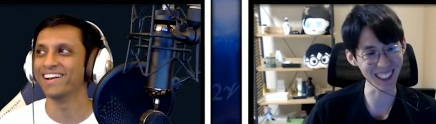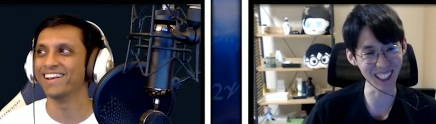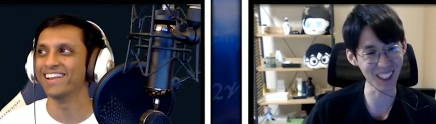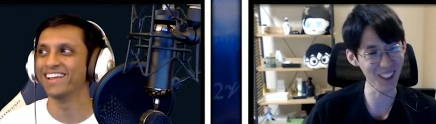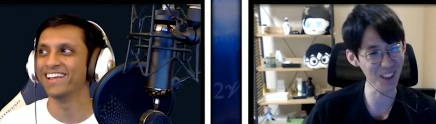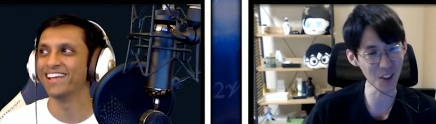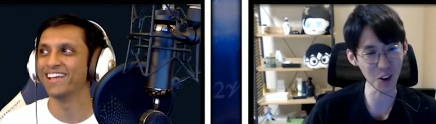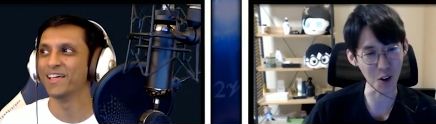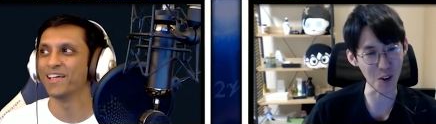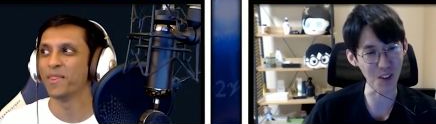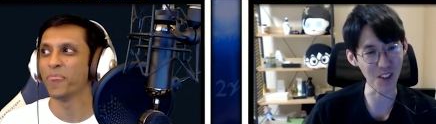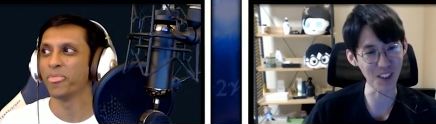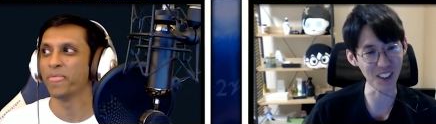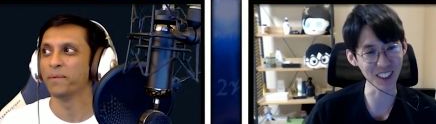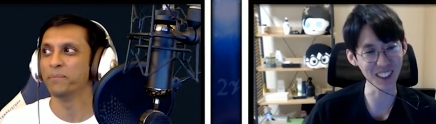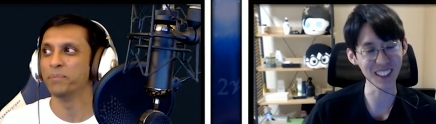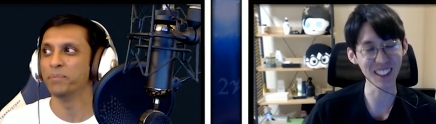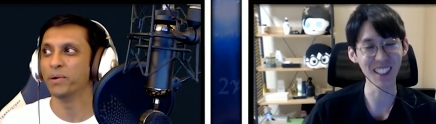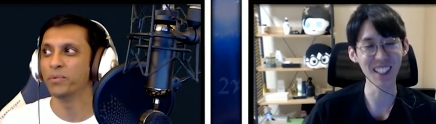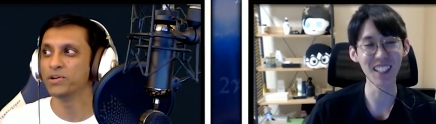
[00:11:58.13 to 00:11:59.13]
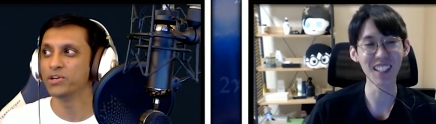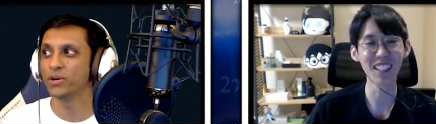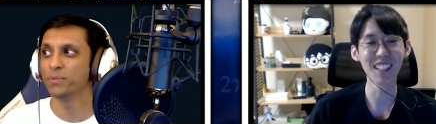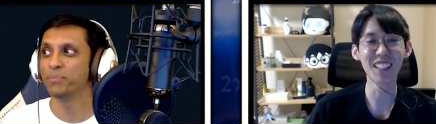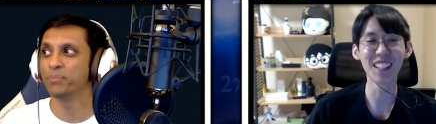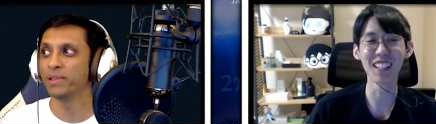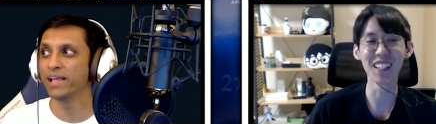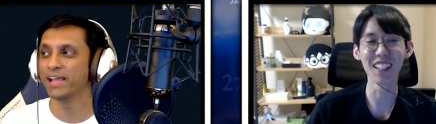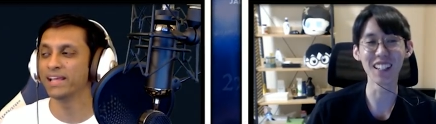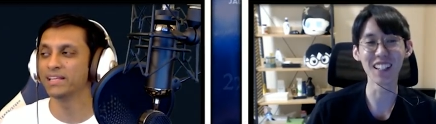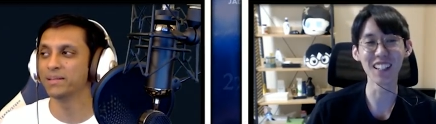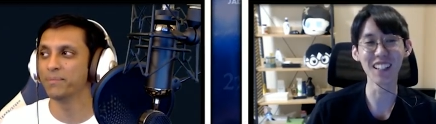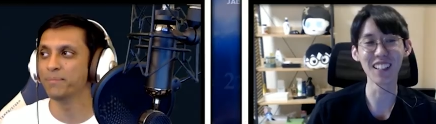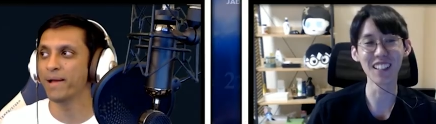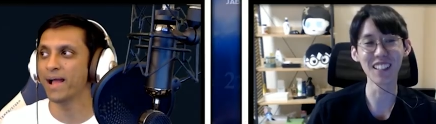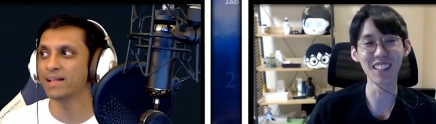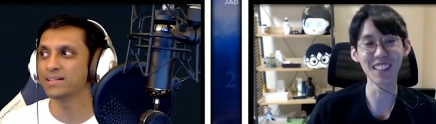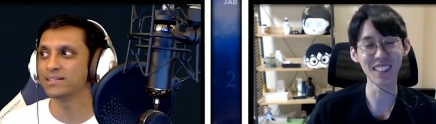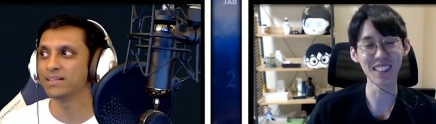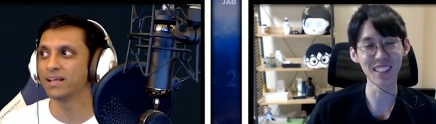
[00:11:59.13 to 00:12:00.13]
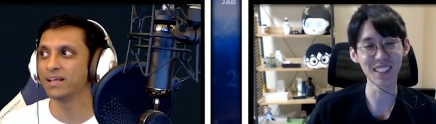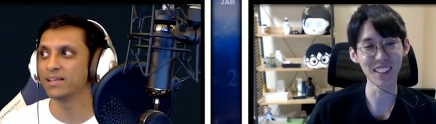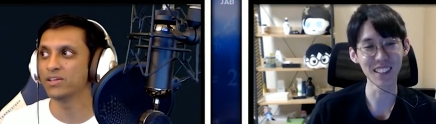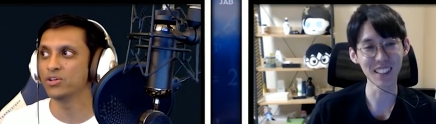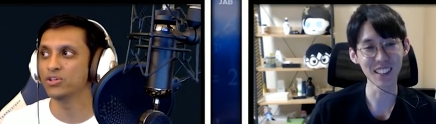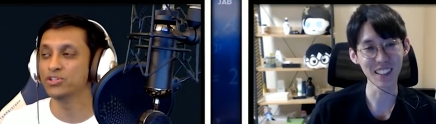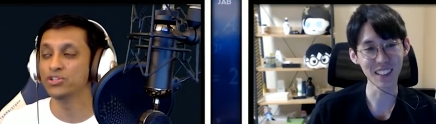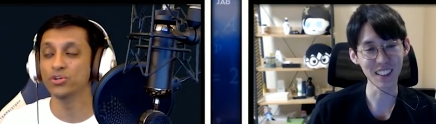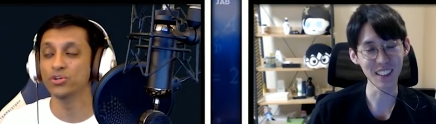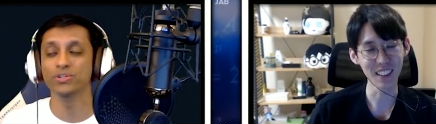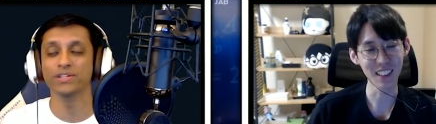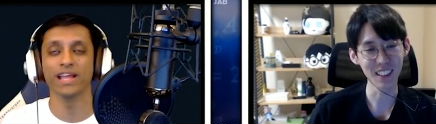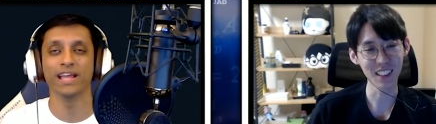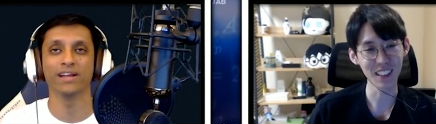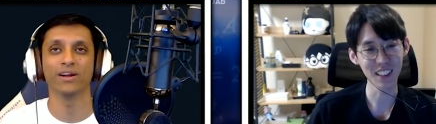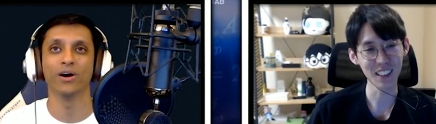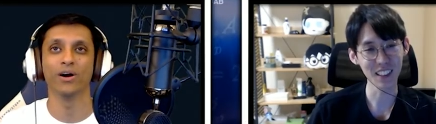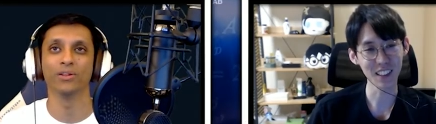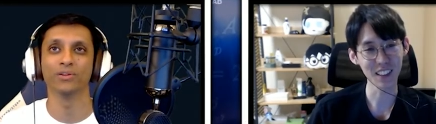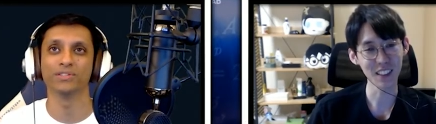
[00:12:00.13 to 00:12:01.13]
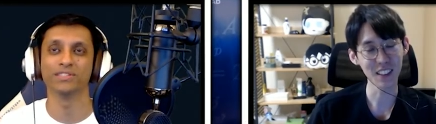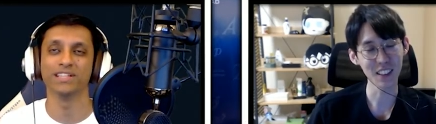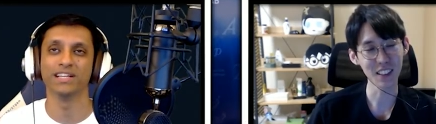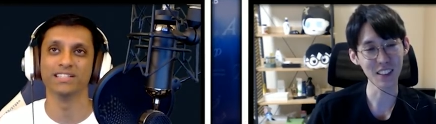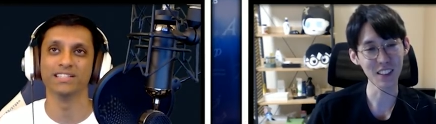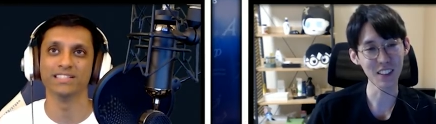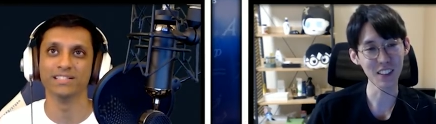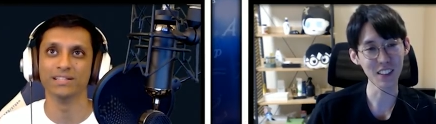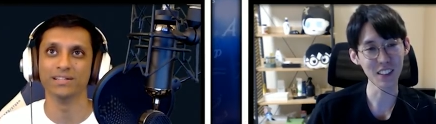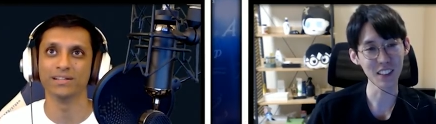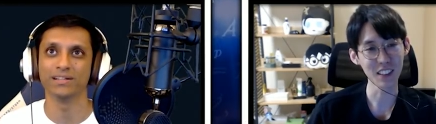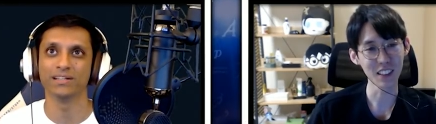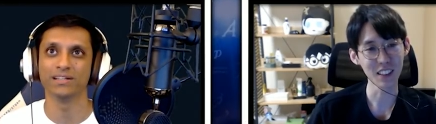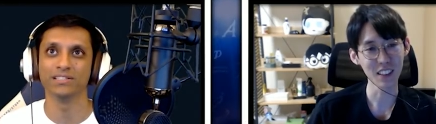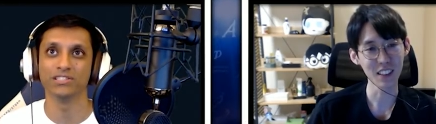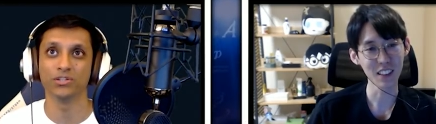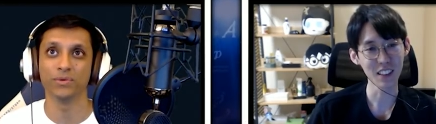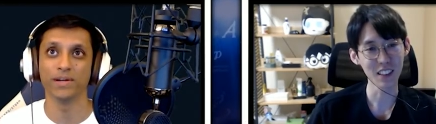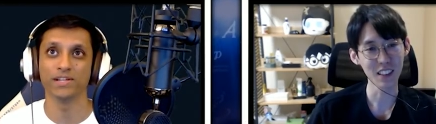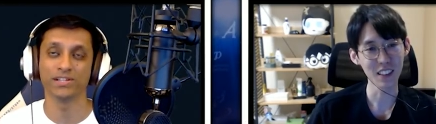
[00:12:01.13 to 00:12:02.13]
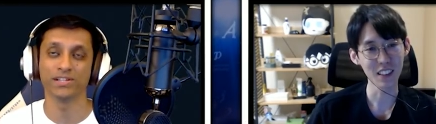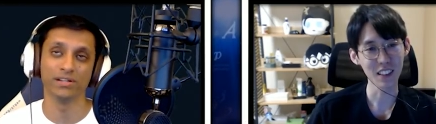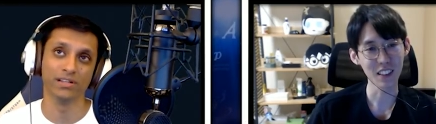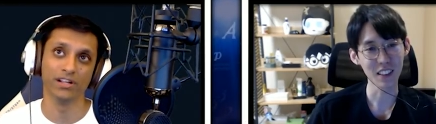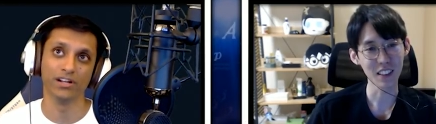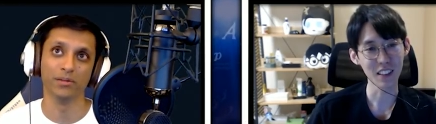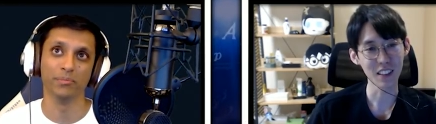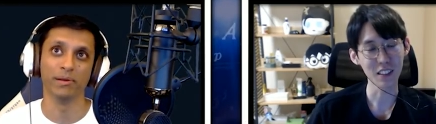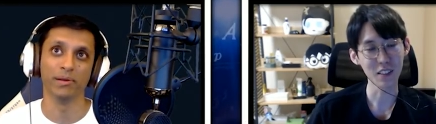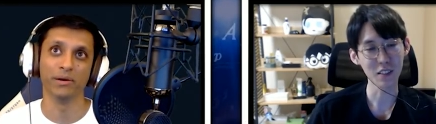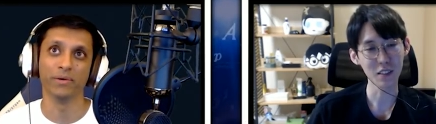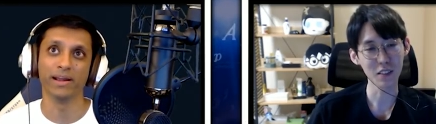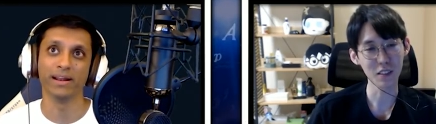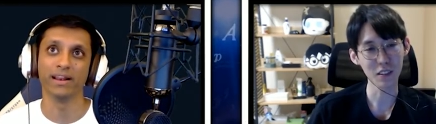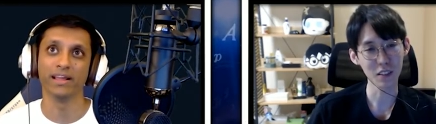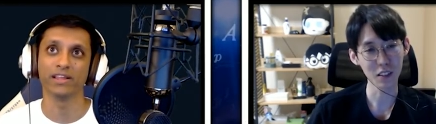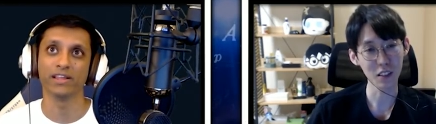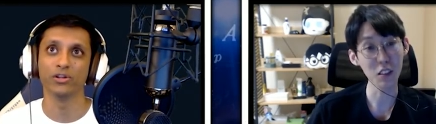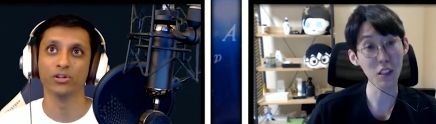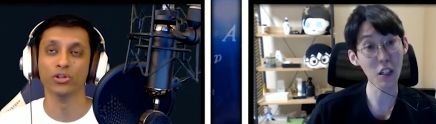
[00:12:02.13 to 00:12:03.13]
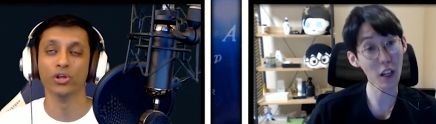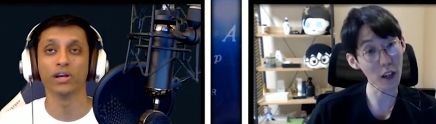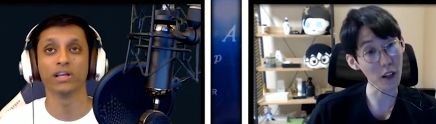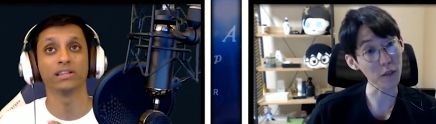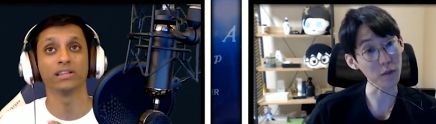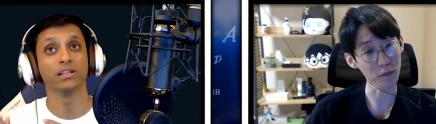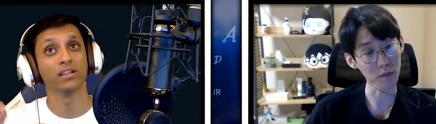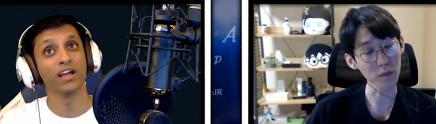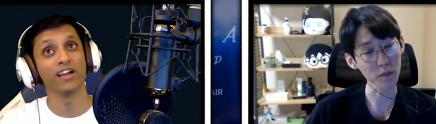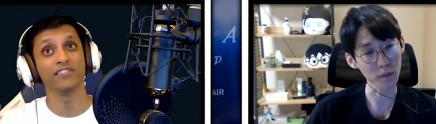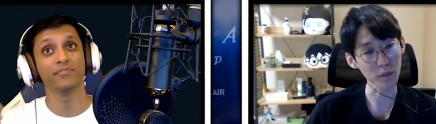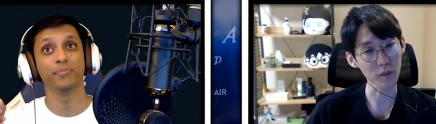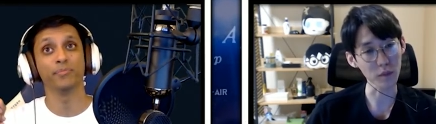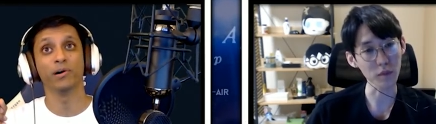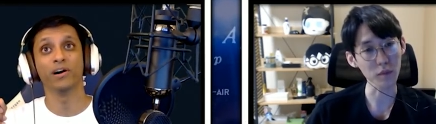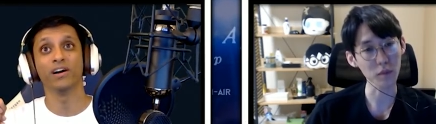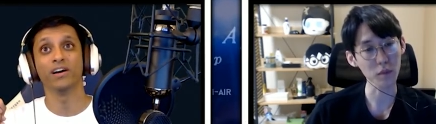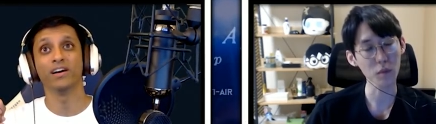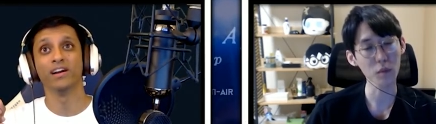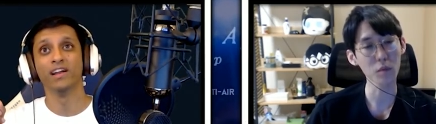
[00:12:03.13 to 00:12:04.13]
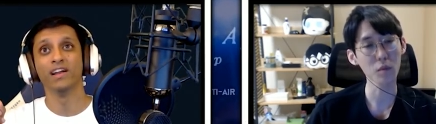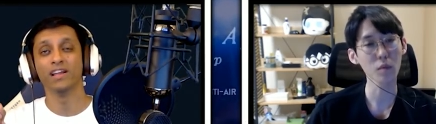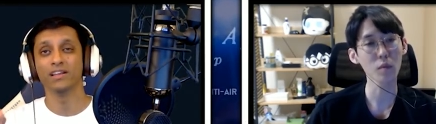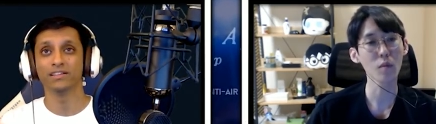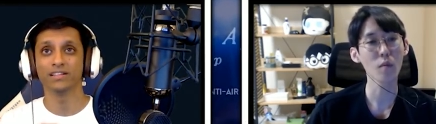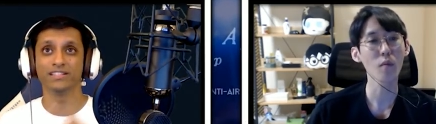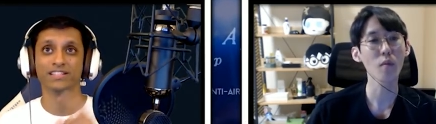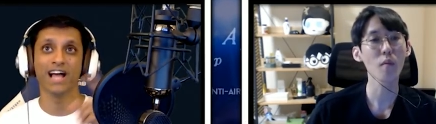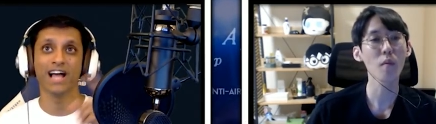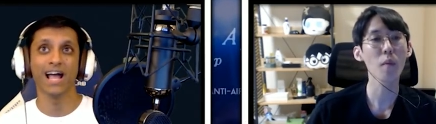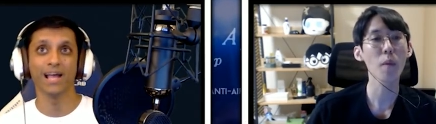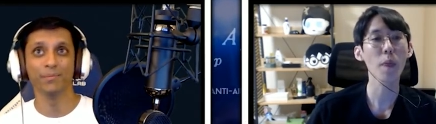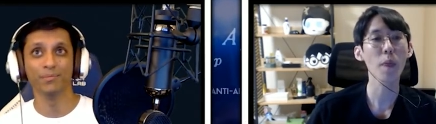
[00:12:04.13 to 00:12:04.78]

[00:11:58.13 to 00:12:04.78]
Speaker 1: no. But when you're playing in the match, like you do take all those things into consideration a little bit, right? Like yeah. you look at the life bar, the time